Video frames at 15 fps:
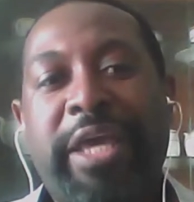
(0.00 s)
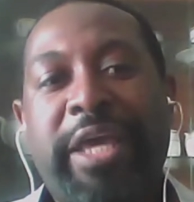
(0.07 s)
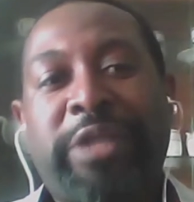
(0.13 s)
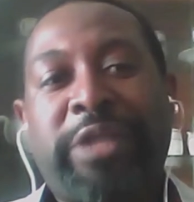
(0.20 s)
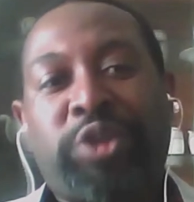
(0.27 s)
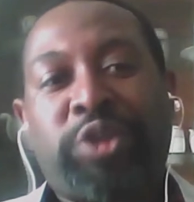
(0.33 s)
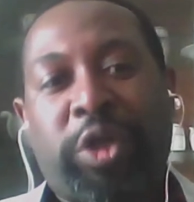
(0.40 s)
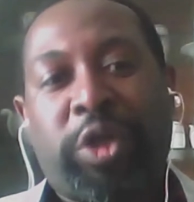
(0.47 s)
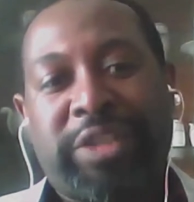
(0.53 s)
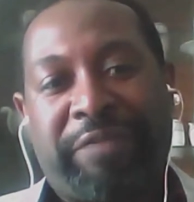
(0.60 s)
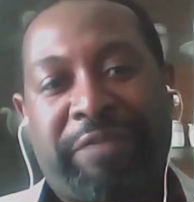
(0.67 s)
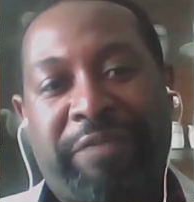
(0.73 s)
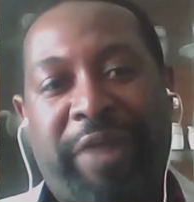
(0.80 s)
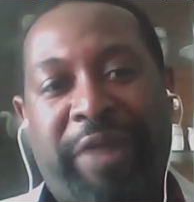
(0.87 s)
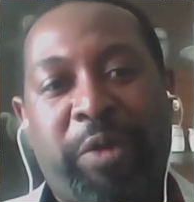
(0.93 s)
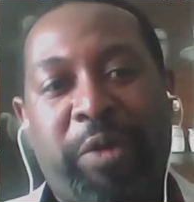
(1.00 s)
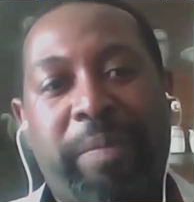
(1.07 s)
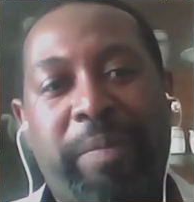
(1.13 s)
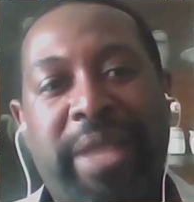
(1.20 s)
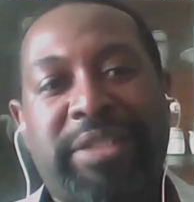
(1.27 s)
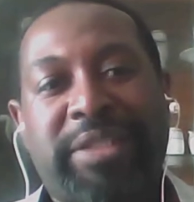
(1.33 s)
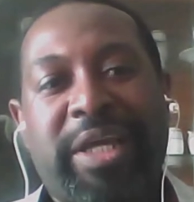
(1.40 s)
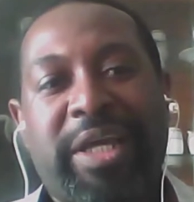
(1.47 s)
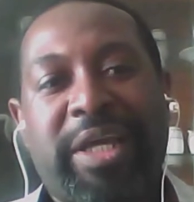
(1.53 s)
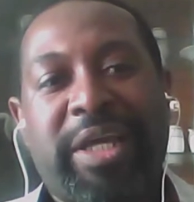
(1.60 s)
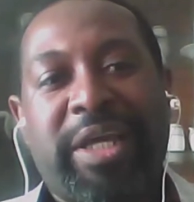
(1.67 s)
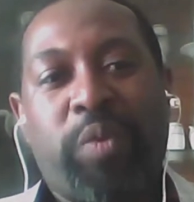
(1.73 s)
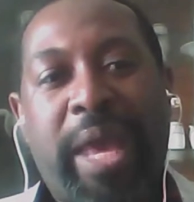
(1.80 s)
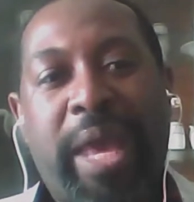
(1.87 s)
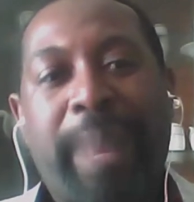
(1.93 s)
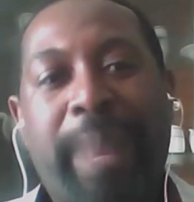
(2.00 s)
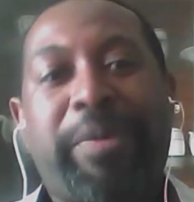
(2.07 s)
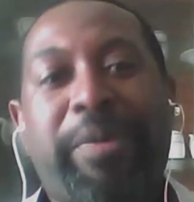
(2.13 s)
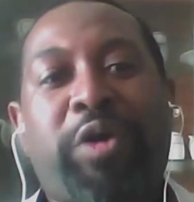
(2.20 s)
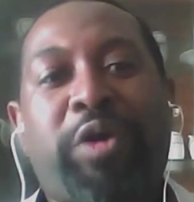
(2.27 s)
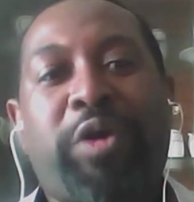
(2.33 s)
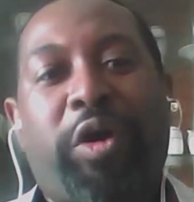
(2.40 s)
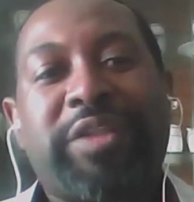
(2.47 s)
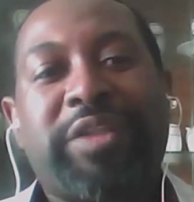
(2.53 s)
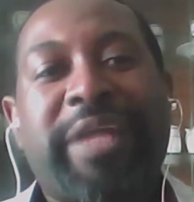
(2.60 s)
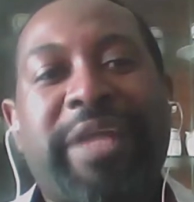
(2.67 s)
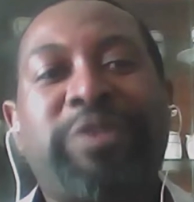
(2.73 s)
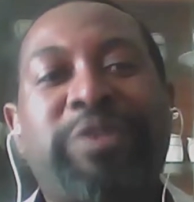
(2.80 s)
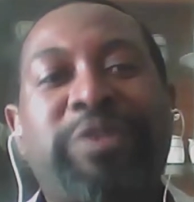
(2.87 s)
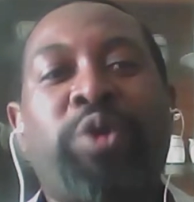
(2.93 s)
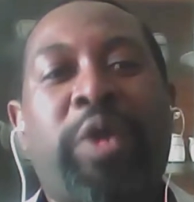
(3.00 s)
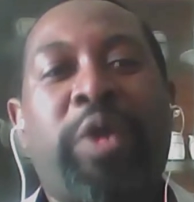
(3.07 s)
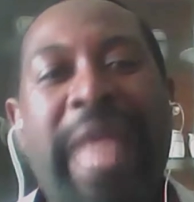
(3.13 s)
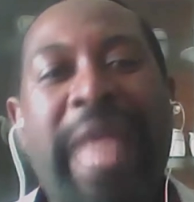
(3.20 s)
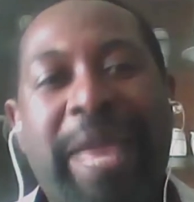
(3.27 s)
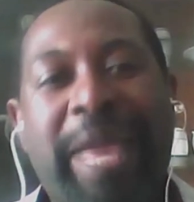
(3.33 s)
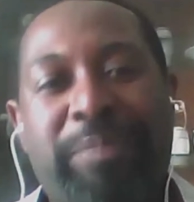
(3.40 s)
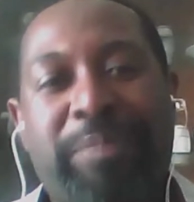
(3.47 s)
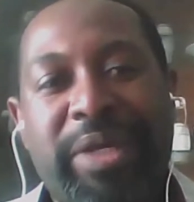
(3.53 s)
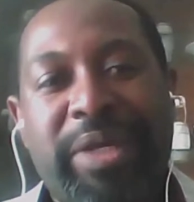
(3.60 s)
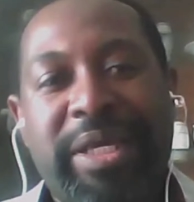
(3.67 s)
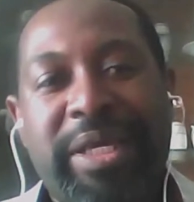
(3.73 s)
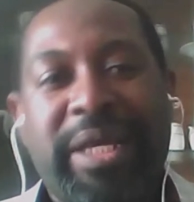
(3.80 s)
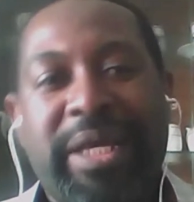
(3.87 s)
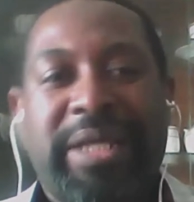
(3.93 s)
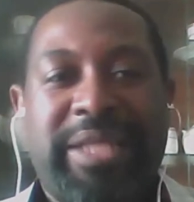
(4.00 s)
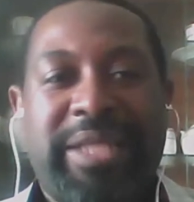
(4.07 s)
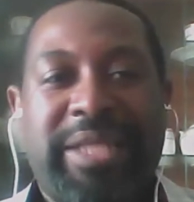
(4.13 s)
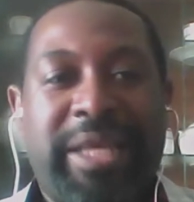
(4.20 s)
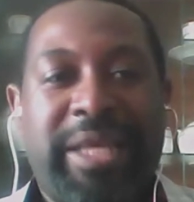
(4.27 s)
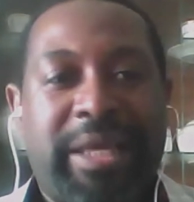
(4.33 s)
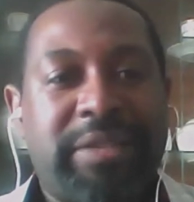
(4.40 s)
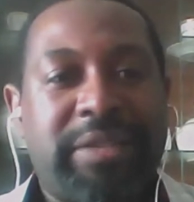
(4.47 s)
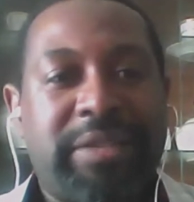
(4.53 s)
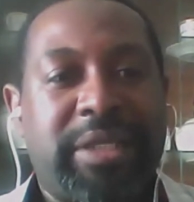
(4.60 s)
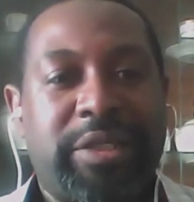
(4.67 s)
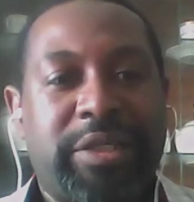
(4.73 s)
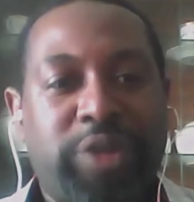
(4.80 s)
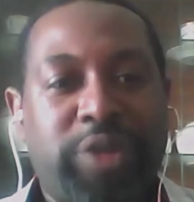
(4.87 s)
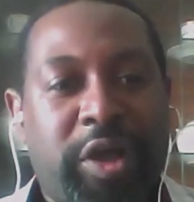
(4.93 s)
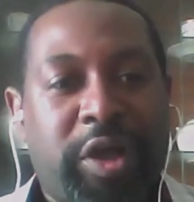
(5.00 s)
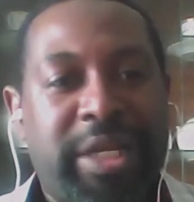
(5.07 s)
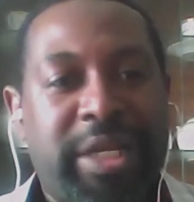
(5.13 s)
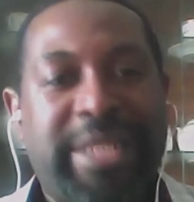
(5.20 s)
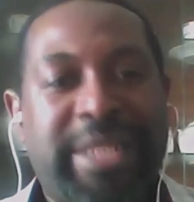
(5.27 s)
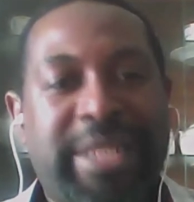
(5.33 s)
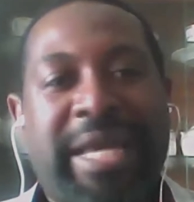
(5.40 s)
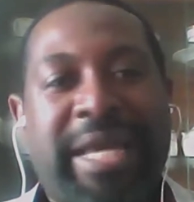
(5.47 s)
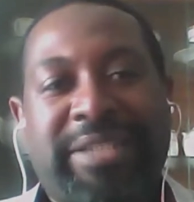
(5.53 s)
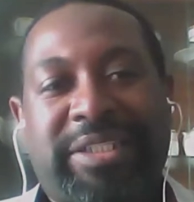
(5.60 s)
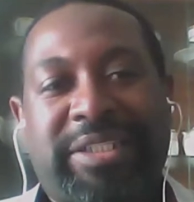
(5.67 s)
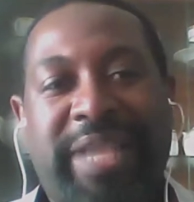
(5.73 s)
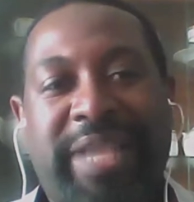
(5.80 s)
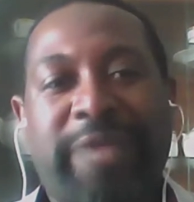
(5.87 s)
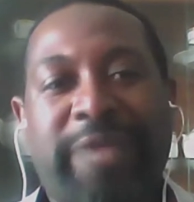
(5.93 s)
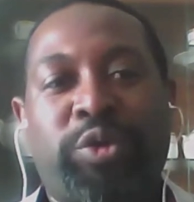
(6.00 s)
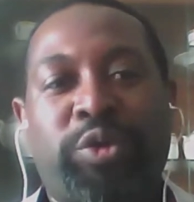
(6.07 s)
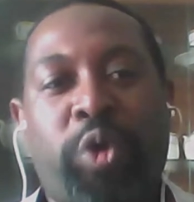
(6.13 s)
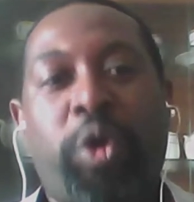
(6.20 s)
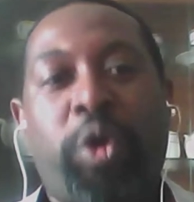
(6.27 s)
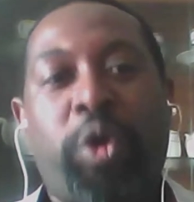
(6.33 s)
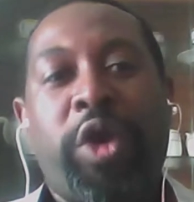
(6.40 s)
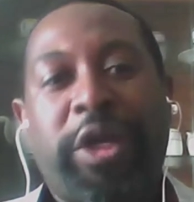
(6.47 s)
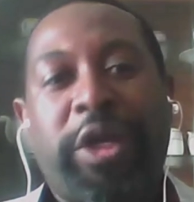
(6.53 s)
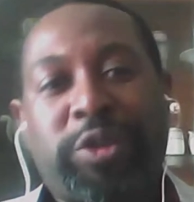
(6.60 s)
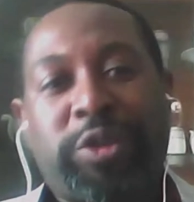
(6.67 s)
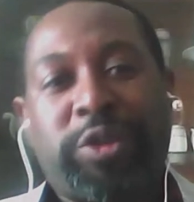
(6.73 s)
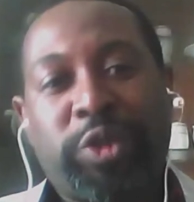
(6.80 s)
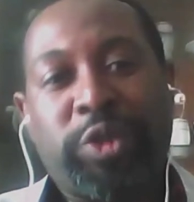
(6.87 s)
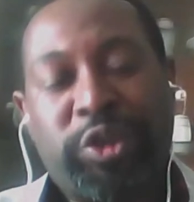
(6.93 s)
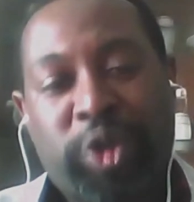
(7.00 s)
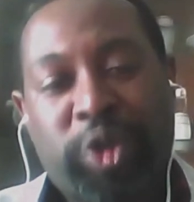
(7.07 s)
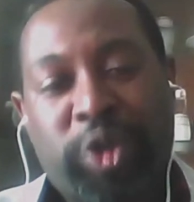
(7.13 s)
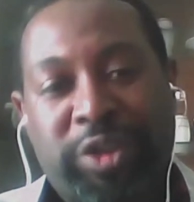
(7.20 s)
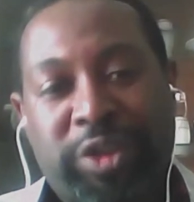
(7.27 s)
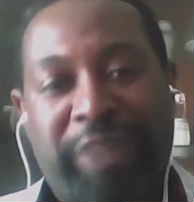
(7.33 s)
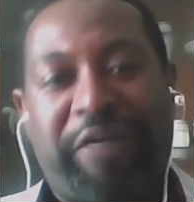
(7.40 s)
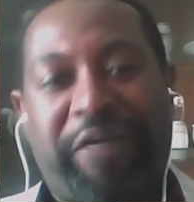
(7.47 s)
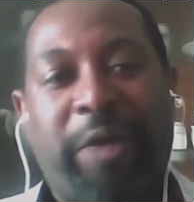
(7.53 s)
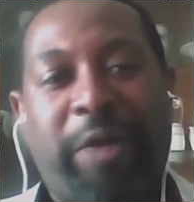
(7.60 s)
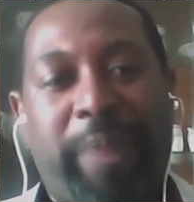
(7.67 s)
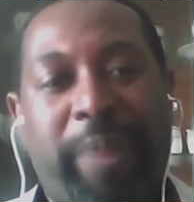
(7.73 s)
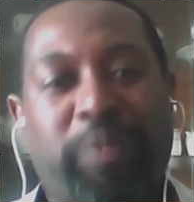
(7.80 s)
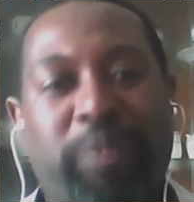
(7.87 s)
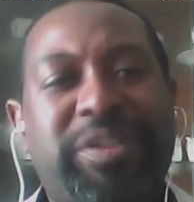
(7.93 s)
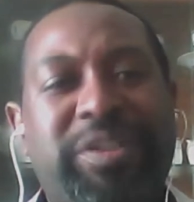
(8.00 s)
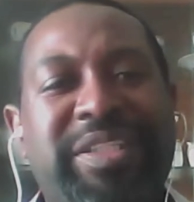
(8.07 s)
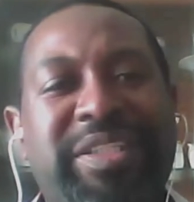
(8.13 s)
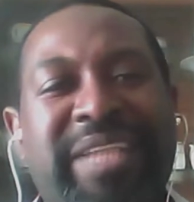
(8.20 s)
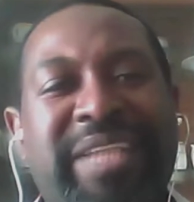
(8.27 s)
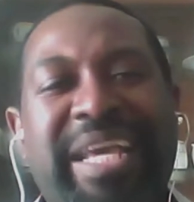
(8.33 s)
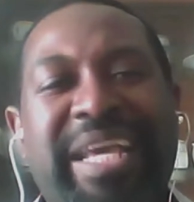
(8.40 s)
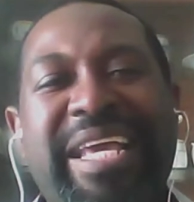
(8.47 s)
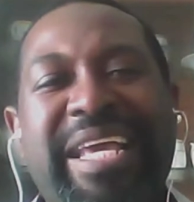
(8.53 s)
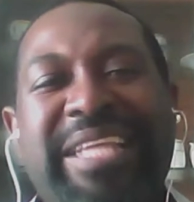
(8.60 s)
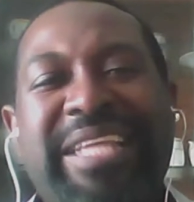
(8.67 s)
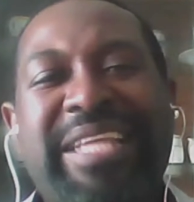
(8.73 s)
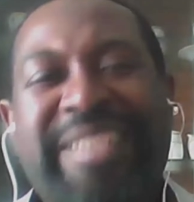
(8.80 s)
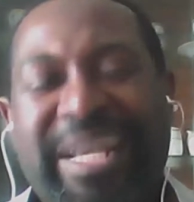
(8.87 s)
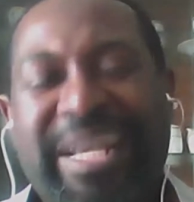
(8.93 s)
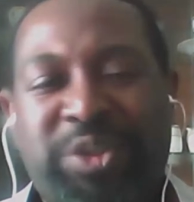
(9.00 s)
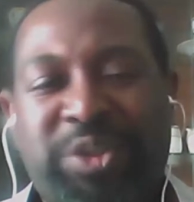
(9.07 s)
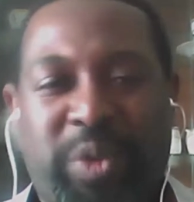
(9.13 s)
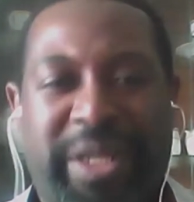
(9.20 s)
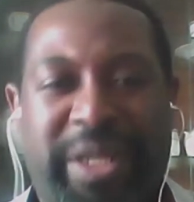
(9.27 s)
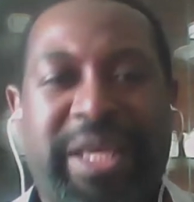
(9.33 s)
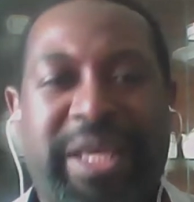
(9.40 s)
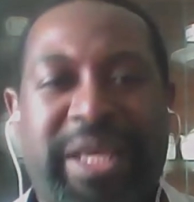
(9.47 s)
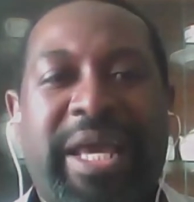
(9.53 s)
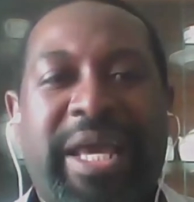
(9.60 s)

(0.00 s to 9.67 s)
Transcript: a church environment where, because there is no library, the, the young lady has decided to go into the church environment, which is a sanctuary